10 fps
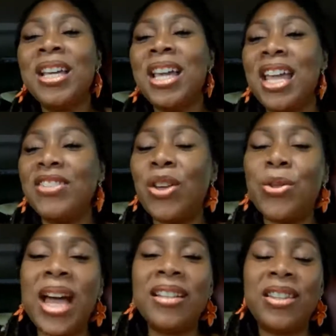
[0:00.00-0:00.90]
And so
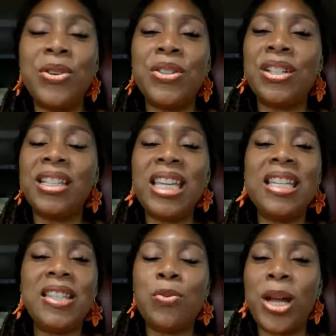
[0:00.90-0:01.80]
that those are
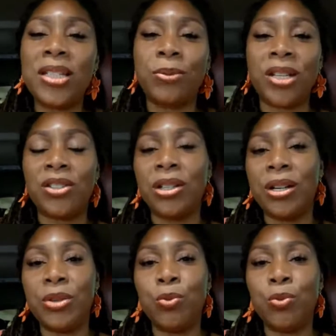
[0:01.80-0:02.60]
easy ways for us to learn